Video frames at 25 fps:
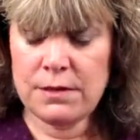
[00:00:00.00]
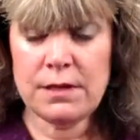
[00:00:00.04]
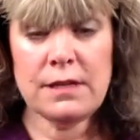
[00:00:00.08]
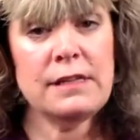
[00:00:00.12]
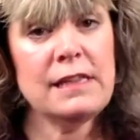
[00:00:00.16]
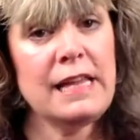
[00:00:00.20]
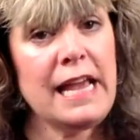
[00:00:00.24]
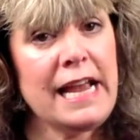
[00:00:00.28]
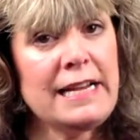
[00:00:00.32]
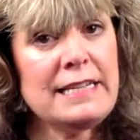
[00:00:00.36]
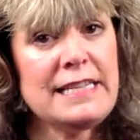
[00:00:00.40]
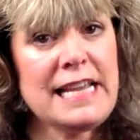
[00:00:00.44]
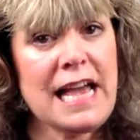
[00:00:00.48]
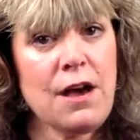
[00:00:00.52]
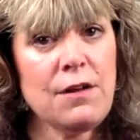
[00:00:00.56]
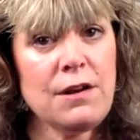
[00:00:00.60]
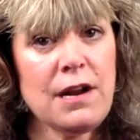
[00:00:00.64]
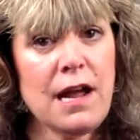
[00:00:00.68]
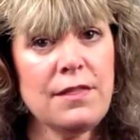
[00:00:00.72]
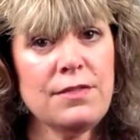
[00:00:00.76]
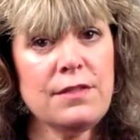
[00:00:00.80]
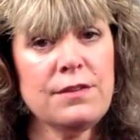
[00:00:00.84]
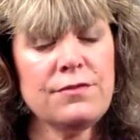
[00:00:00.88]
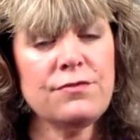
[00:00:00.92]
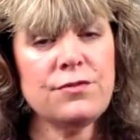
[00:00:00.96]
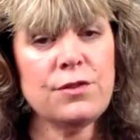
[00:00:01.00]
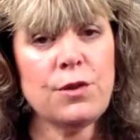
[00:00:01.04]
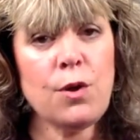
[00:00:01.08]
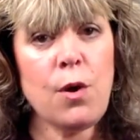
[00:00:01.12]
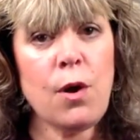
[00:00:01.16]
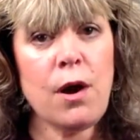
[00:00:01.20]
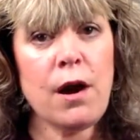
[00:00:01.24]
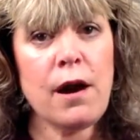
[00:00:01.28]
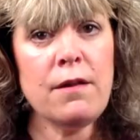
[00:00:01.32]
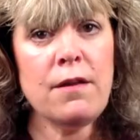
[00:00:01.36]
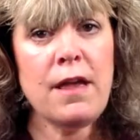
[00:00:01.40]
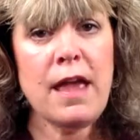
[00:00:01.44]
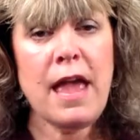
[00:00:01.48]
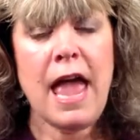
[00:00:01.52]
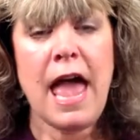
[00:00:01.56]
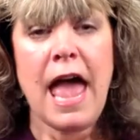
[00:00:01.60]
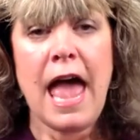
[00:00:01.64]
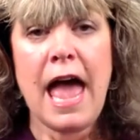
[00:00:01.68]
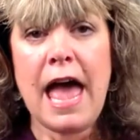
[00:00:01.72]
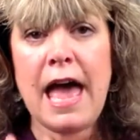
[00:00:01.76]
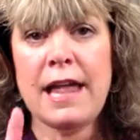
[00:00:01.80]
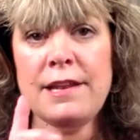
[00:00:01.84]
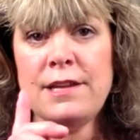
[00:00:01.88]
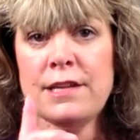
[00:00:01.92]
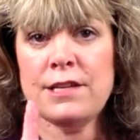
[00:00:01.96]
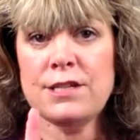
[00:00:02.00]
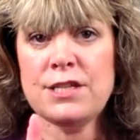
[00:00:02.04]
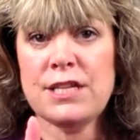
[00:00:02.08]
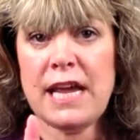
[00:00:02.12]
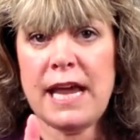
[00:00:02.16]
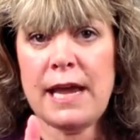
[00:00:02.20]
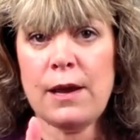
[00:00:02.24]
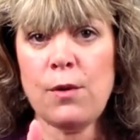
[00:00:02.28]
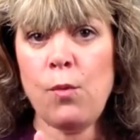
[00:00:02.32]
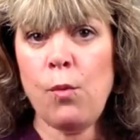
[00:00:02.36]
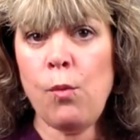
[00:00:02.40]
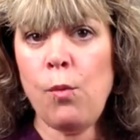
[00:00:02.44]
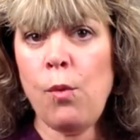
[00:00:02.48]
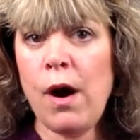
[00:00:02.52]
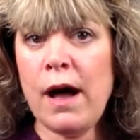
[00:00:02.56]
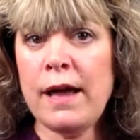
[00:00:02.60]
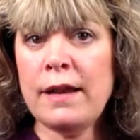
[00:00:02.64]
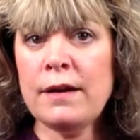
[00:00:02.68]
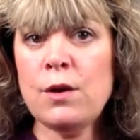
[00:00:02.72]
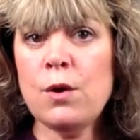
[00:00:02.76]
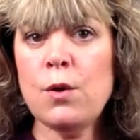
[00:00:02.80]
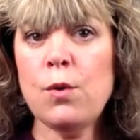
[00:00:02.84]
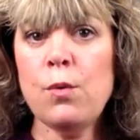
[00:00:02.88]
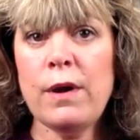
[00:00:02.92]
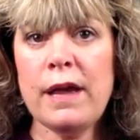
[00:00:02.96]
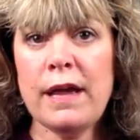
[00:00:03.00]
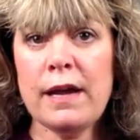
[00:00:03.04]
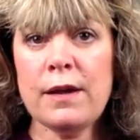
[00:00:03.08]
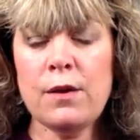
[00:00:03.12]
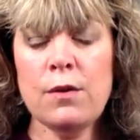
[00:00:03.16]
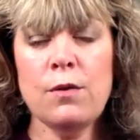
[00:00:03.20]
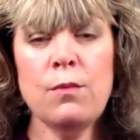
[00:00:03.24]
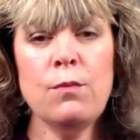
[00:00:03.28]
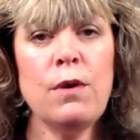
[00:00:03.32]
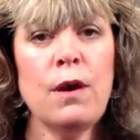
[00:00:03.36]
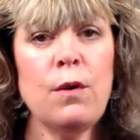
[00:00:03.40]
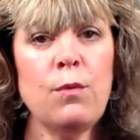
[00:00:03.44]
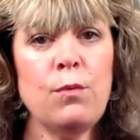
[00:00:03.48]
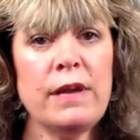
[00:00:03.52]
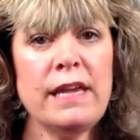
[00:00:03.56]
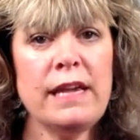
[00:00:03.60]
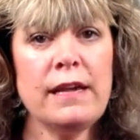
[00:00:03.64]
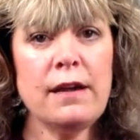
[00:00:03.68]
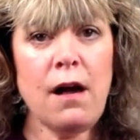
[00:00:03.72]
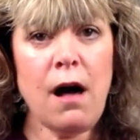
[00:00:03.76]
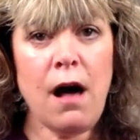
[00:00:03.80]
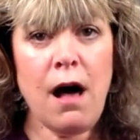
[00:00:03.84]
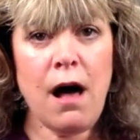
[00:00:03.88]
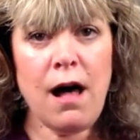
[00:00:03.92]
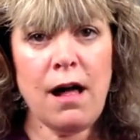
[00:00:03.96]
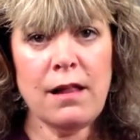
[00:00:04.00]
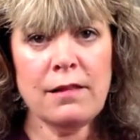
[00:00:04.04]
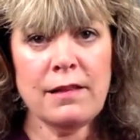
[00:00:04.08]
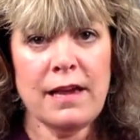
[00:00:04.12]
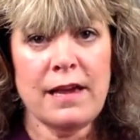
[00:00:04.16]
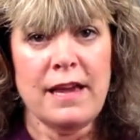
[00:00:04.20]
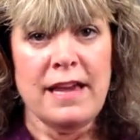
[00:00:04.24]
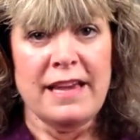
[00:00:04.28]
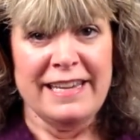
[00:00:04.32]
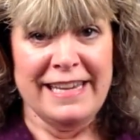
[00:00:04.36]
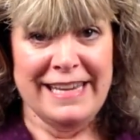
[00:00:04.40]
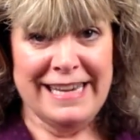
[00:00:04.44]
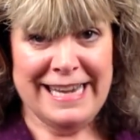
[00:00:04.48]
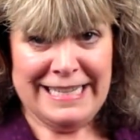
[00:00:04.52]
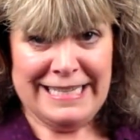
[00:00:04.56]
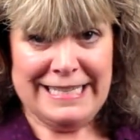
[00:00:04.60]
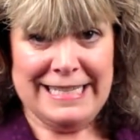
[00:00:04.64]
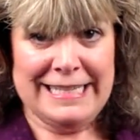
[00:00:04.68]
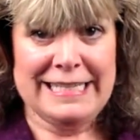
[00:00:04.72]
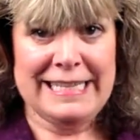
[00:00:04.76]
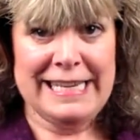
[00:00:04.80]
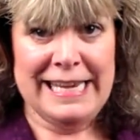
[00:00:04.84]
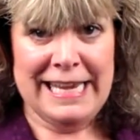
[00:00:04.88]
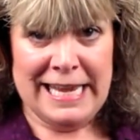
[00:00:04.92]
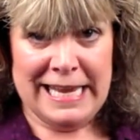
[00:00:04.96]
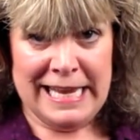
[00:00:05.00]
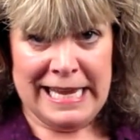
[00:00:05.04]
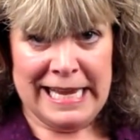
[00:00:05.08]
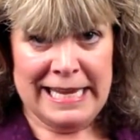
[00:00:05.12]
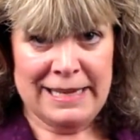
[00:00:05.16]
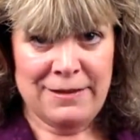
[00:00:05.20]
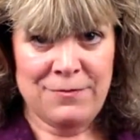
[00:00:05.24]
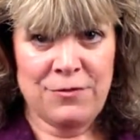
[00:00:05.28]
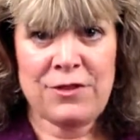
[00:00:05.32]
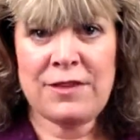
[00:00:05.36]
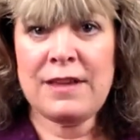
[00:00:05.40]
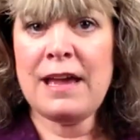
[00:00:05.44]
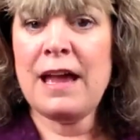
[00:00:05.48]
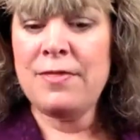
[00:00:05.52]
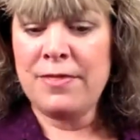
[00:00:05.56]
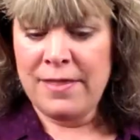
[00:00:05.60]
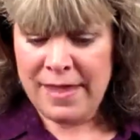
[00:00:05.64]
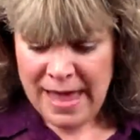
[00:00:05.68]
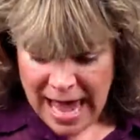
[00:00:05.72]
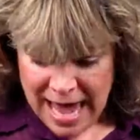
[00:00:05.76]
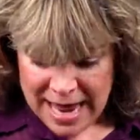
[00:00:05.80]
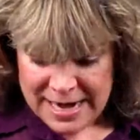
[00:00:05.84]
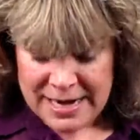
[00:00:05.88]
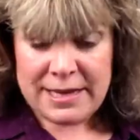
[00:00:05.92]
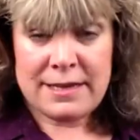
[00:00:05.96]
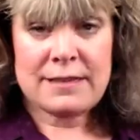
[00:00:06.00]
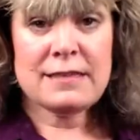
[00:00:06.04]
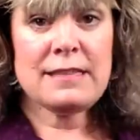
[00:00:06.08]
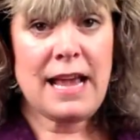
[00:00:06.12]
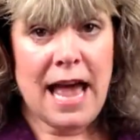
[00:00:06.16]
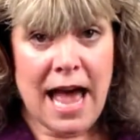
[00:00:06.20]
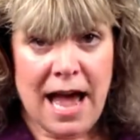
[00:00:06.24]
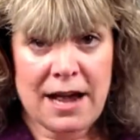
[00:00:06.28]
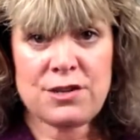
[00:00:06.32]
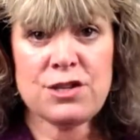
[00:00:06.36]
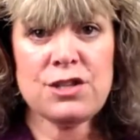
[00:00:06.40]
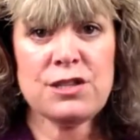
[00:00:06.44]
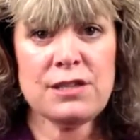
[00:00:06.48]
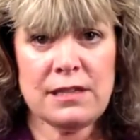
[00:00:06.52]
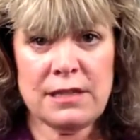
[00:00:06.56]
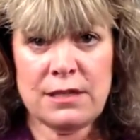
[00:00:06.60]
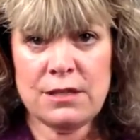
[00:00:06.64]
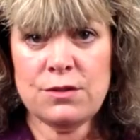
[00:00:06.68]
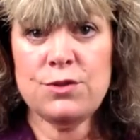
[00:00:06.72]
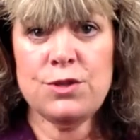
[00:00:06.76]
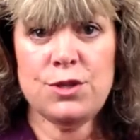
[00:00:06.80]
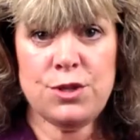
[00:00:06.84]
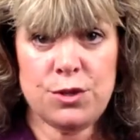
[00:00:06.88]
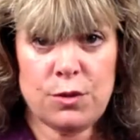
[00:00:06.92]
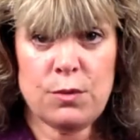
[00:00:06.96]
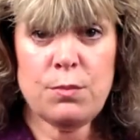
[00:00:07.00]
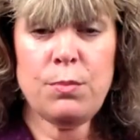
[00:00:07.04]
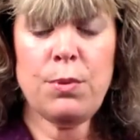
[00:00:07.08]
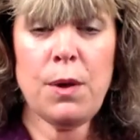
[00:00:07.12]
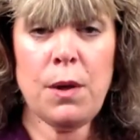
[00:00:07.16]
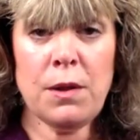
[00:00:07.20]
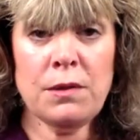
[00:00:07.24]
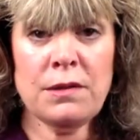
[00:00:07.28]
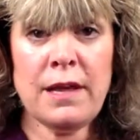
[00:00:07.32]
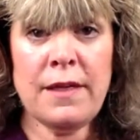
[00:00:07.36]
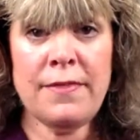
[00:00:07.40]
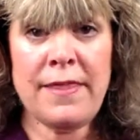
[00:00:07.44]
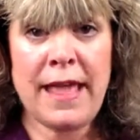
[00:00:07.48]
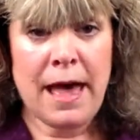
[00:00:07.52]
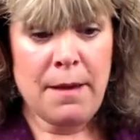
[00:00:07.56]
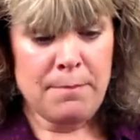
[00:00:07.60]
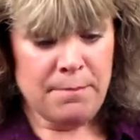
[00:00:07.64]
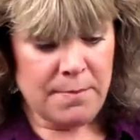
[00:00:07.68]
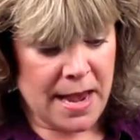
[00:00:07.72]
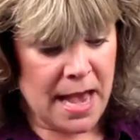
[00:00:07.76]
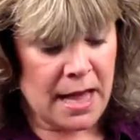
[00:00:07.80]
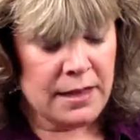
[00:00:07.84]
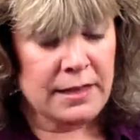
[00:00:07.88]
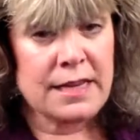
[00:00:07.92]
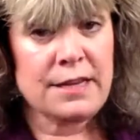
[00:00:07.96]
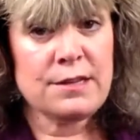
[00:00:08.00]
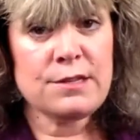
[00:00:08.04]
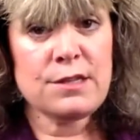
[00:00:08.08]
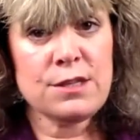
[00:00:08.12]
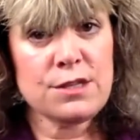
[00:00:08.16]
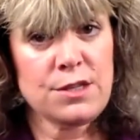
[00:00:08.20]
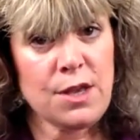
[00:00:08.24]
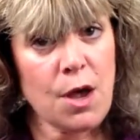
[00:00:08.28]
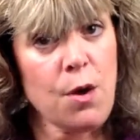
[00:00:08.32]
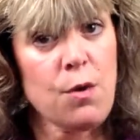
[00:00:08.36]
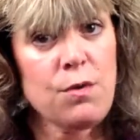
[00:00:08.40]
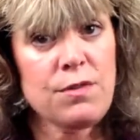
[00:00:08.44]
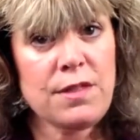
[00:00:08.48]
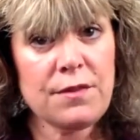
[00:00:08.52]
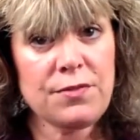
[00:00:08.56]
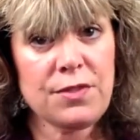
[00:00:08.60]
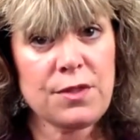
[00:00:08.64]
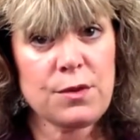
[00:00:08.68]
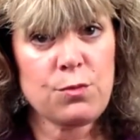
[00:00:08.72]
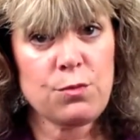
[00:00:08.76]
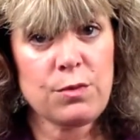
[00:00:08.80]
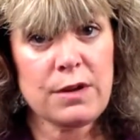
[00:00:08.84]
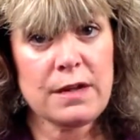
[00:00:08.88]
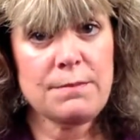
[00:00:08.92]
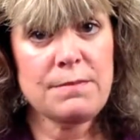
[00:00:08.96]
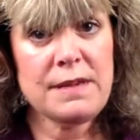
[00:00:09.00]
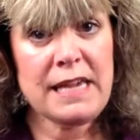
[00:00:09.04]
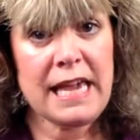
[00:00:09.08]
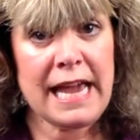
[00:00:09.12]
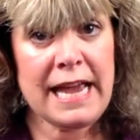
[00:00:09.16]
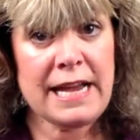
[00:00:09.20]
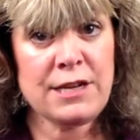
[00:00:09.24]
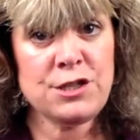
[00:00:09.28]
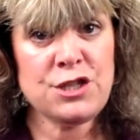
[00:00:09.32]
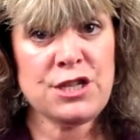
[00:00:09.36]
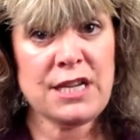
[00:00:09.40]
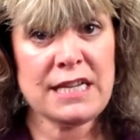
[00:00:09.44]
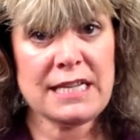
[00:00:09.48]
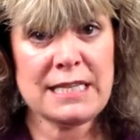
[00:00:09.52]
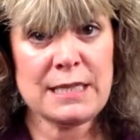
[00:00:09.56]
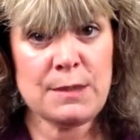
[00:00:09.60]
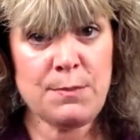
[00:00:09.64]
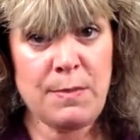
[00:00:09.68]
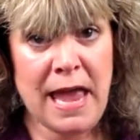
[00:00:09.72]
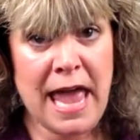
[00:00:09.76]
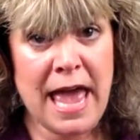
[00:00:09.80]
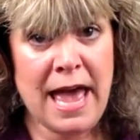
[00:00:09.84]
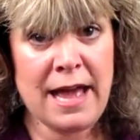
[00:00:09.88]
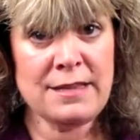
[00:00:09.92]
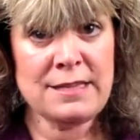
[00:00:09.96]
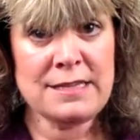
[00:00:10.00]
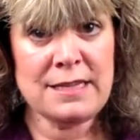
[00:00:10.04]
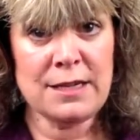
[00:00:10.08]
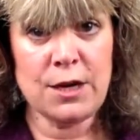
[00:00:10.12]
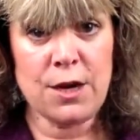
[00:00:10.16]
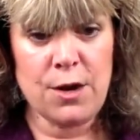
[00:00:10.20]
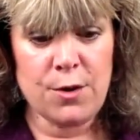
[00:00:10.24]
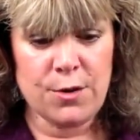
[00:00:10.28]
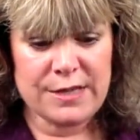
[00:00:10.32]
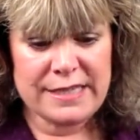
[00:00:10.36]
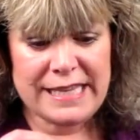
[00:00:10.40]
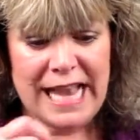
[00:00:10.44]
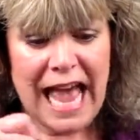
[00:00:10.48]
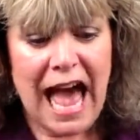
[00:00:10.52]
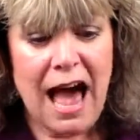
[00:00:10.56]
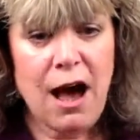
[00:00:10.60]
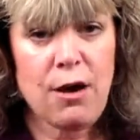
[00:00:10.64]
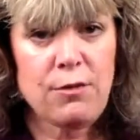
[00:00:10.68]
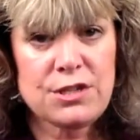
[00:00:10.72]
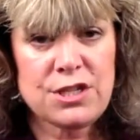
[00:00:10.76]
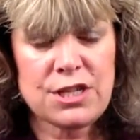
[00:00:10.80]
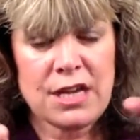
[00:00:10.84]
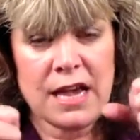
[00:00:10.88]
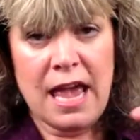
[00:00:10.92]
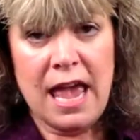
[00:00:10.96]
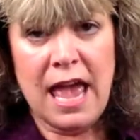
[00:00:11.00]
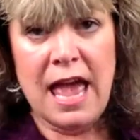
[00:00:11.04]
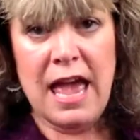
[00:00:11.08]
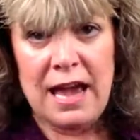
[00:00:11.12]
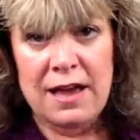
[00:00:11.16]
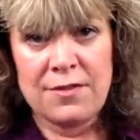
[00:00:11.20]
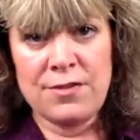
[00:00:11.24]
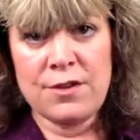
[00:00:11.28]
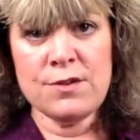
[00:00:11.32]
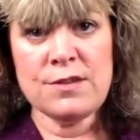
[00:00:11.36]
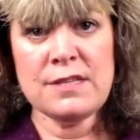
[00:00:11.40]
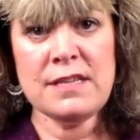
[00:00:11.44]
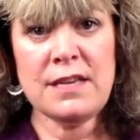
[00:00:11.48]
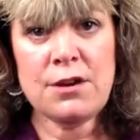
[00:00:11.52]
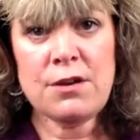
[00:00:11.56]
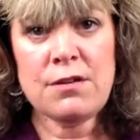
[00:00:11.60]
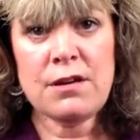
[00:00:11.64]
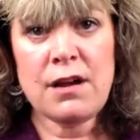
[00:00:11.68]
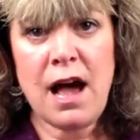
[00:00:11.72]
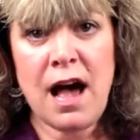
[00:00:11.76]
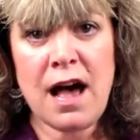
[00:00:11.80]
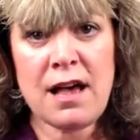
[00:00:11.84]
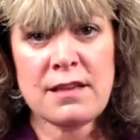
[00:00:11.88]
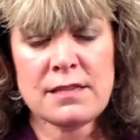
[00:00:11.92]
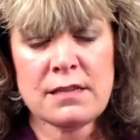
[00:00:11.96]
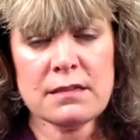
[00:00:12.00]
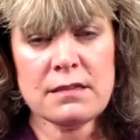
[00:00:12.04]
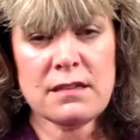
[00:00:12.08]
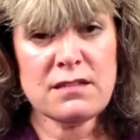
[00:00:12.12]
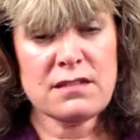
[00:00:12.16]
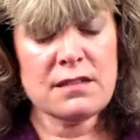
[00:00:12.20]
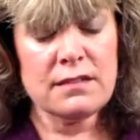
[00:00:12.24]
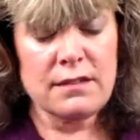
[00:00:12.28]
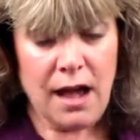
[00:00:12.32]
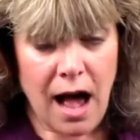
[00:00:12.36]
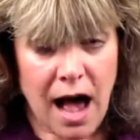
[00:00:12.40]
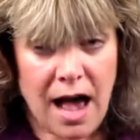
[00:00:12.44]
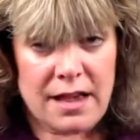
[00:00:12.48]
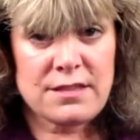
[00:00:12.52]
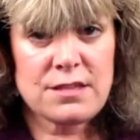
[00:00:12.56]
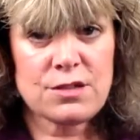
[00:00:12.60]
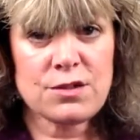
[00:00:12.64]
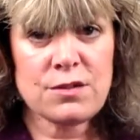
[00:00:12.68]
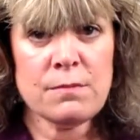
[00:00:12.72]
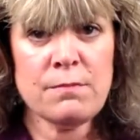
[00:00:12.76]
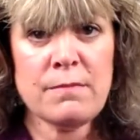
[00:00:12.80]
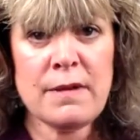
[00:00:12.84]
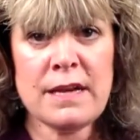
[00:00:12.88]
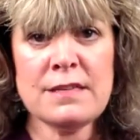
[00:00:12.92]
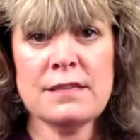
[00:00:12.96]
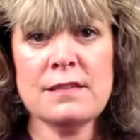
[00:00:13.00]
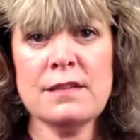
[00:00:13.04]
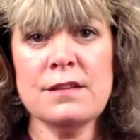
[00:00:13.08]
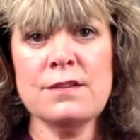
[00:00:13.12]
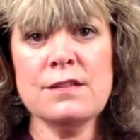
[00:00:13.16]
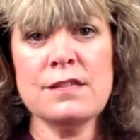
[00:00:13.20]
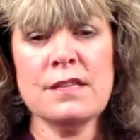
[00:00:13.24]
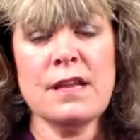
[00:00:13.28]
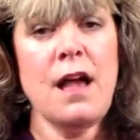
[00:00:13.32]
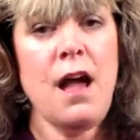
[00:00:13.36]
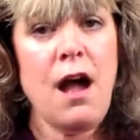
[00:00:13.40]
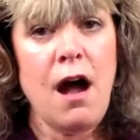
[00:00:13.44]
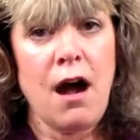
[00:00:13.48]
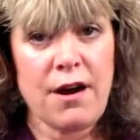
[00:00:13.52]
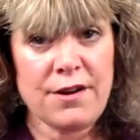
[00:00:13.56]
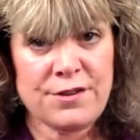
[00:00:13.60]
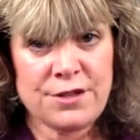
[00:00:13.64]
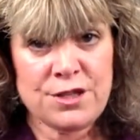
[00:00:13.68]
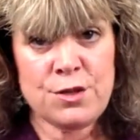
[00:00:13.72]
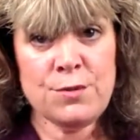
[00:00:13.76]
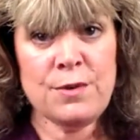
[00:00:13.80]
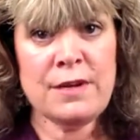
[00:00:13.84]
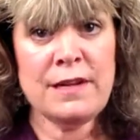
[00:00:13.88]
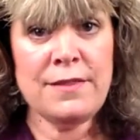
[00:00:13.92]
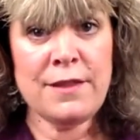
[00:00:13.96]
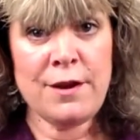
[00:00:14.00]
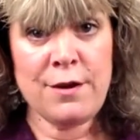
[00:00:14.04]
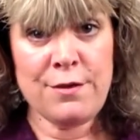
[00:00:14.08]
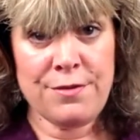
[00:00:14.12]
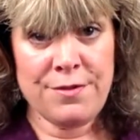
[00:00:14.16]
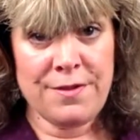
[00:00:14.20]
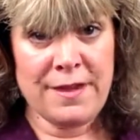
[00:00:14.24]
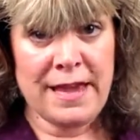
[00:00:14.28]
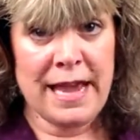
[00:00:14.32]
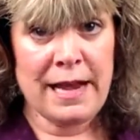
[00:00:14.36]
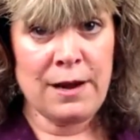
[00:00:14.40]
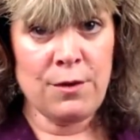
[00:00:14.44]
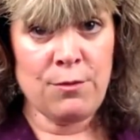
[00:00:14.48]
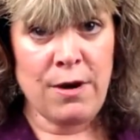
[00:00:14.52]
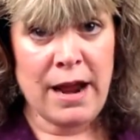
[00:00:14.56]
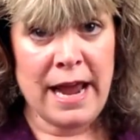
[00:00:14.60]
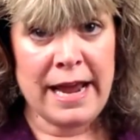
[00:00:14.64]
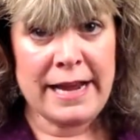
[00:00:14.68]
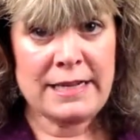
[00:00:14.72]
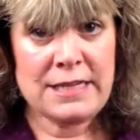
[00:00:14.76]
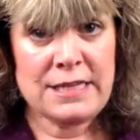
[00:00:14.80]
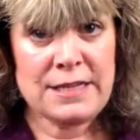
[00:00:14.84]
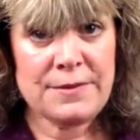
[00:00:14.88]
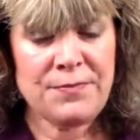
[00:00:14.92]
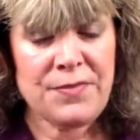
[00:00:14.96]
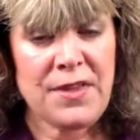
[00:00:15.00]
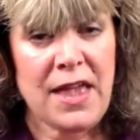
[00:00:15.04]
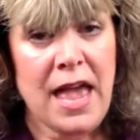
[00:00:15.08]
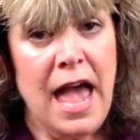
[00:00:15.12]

You lay down on the floor and you take one quick, what we call get skinny, and that is actually you do pull in that belly so that the rib cage expands and goes out and those intercostal muscles are doing their thing, right?